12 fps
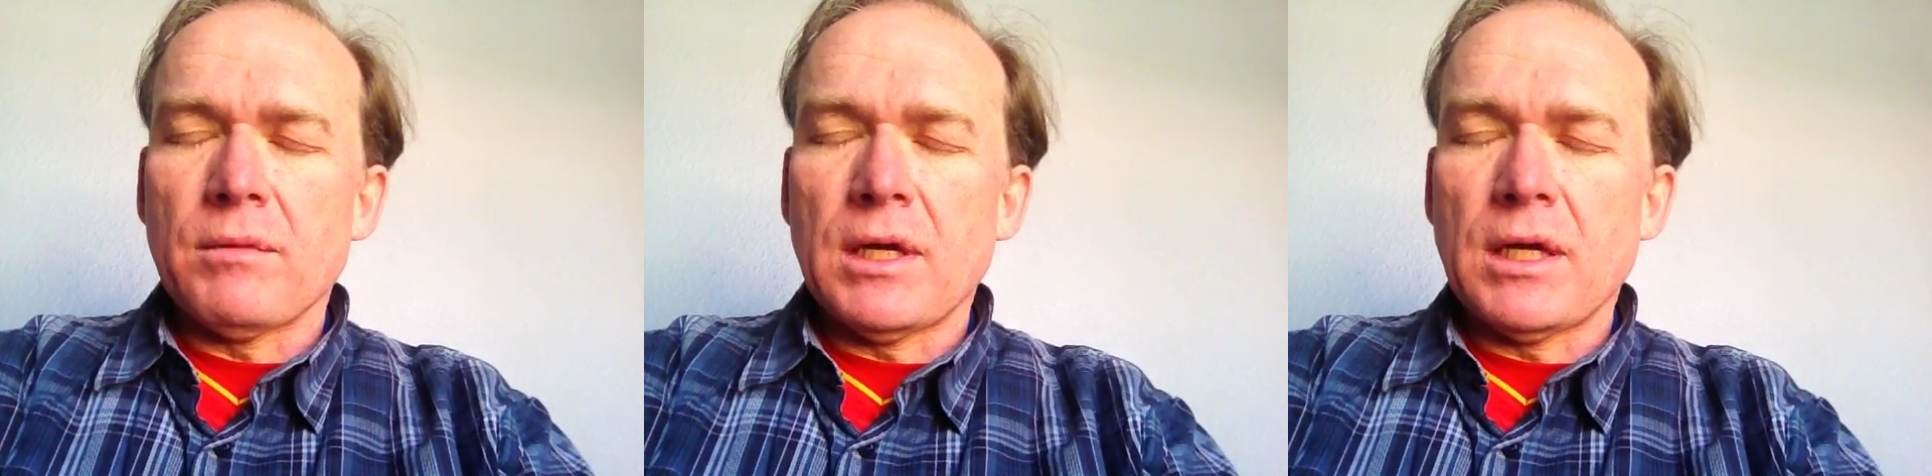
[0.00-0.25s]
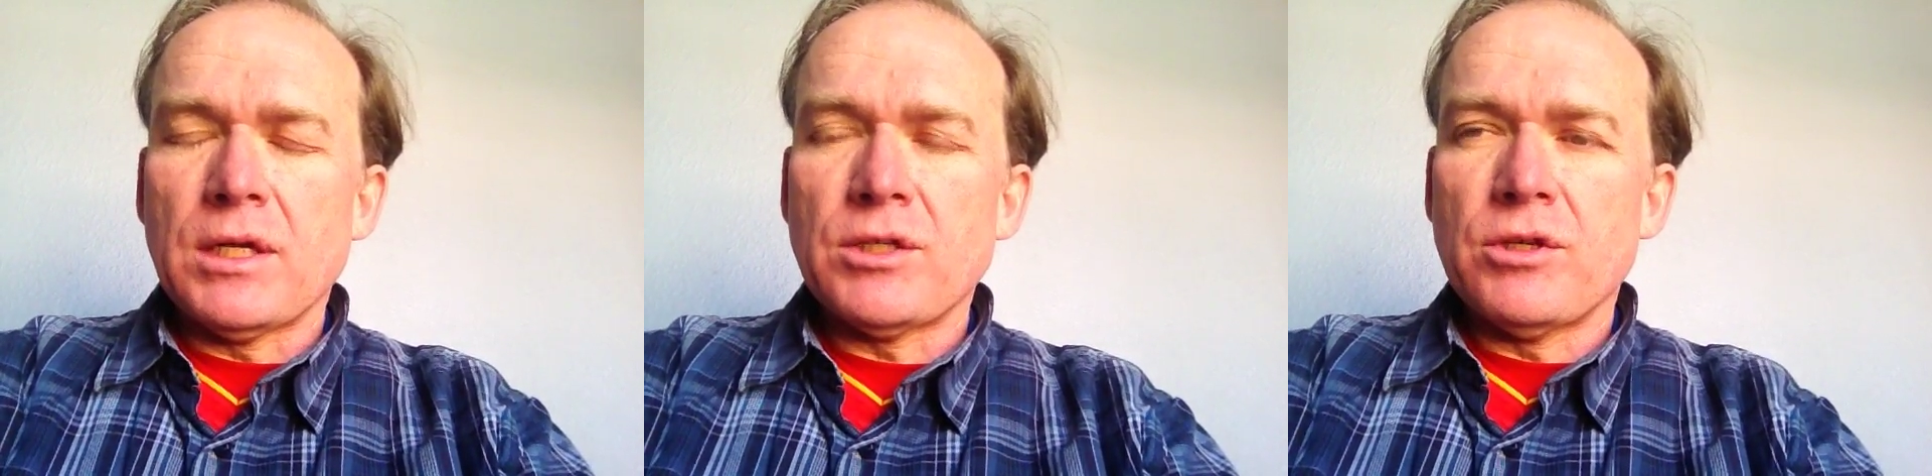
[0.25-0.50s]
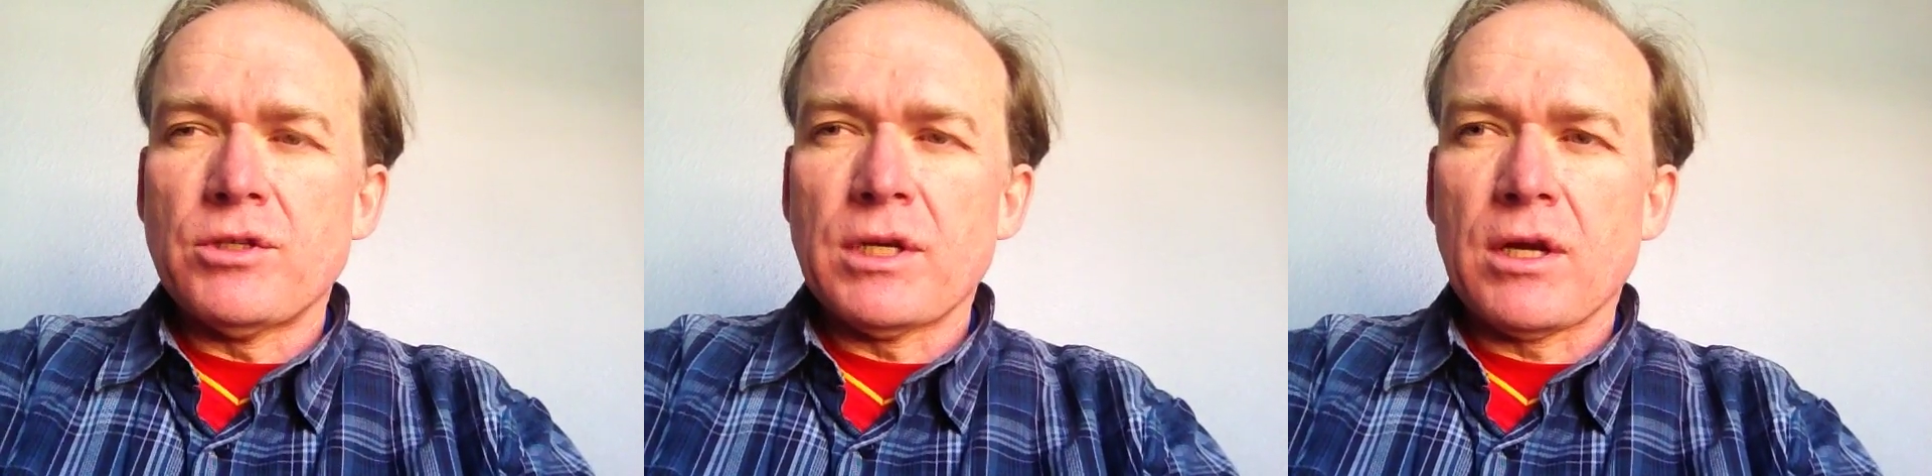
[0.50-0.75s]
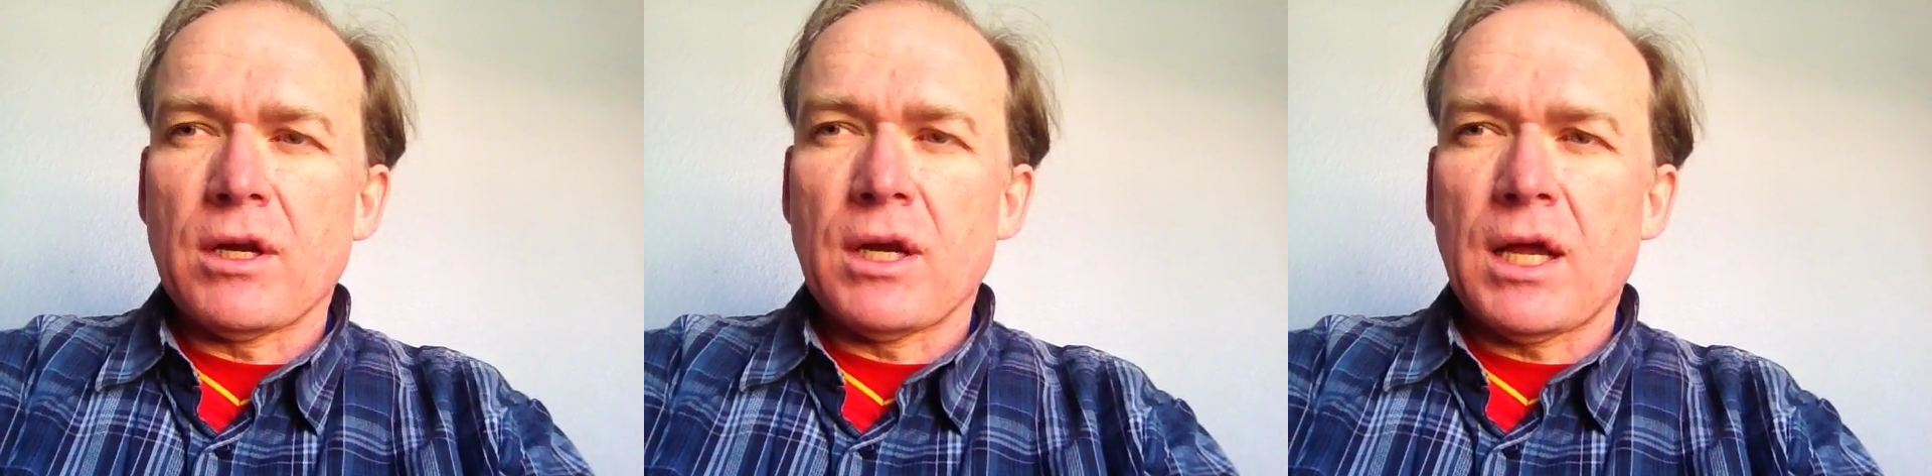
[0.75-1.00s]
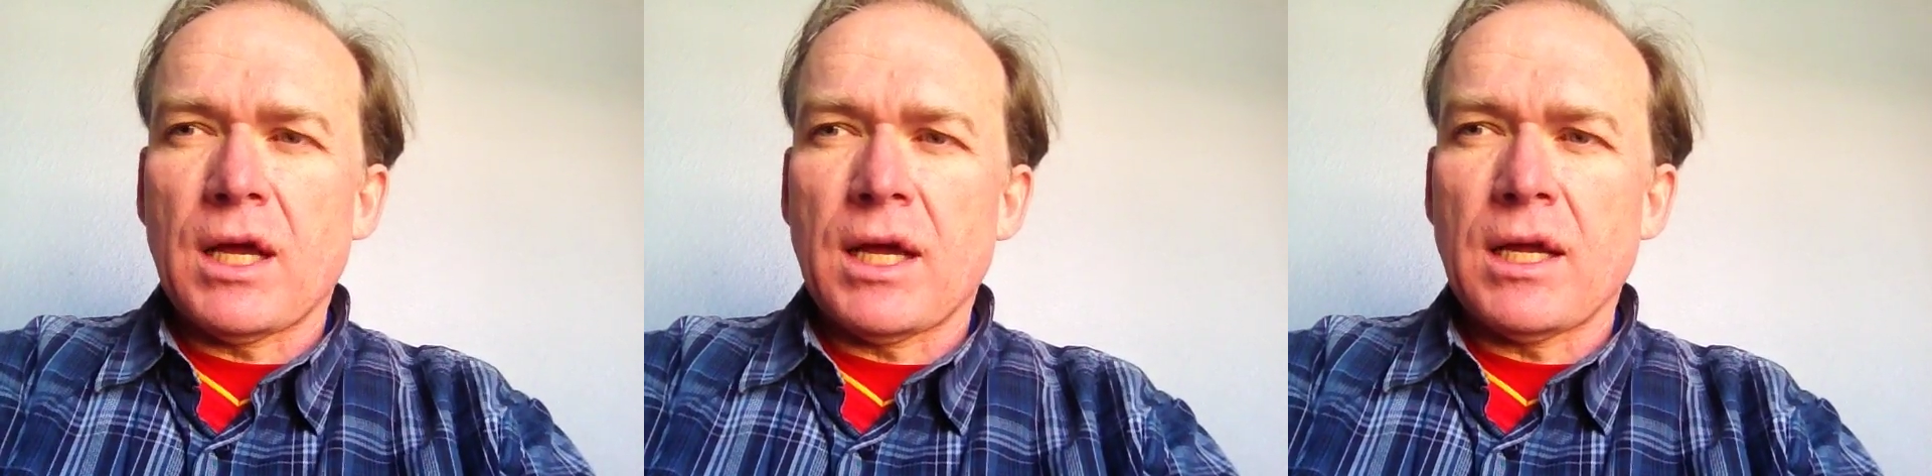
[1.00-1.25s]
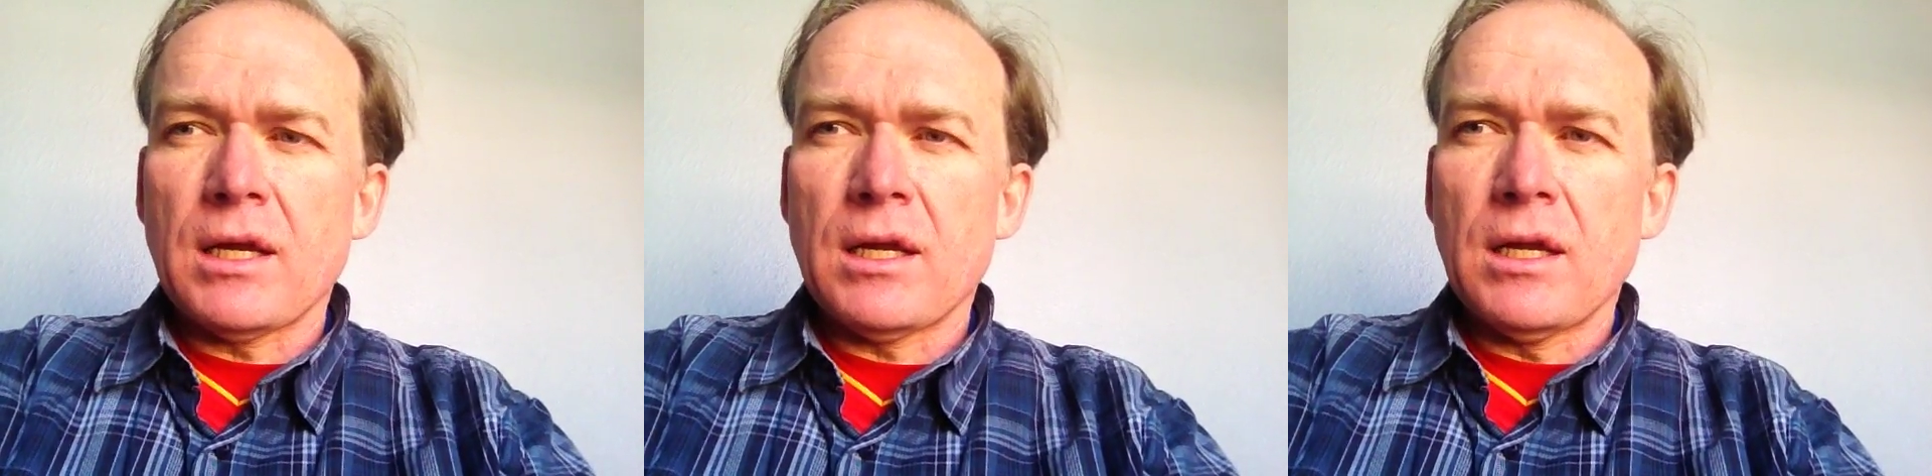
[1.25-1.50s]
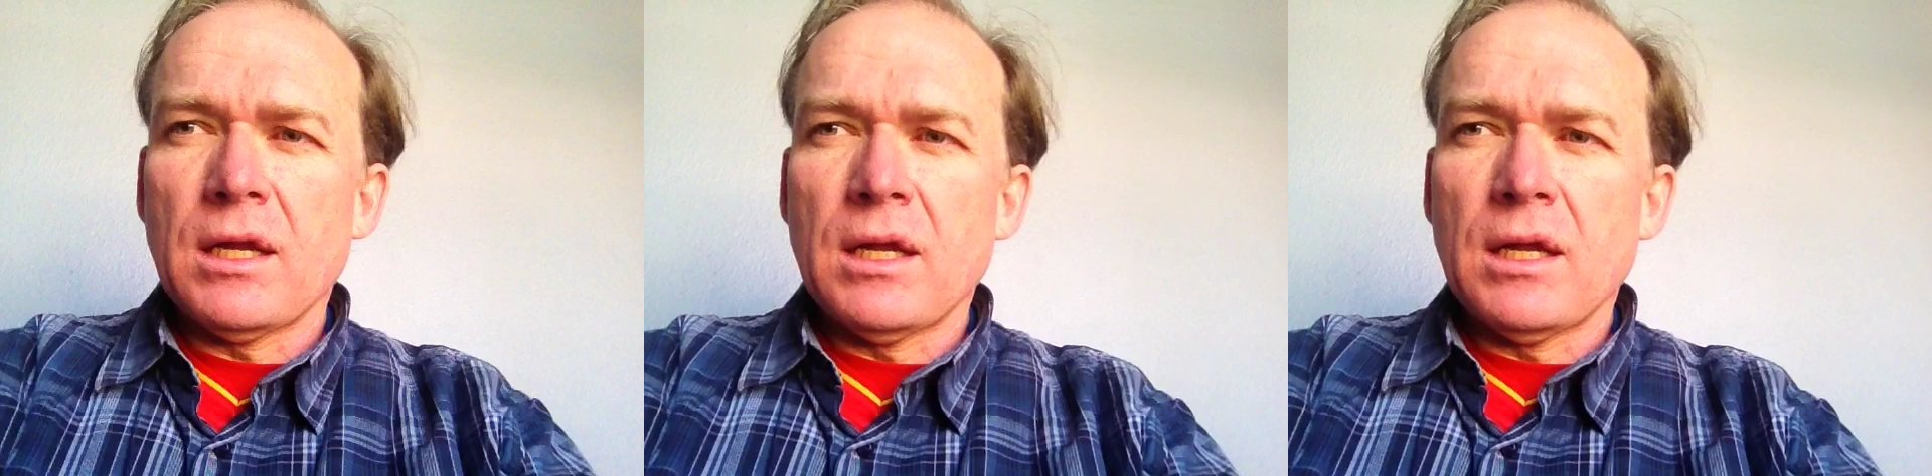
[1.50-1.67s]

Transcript: English tutoring online.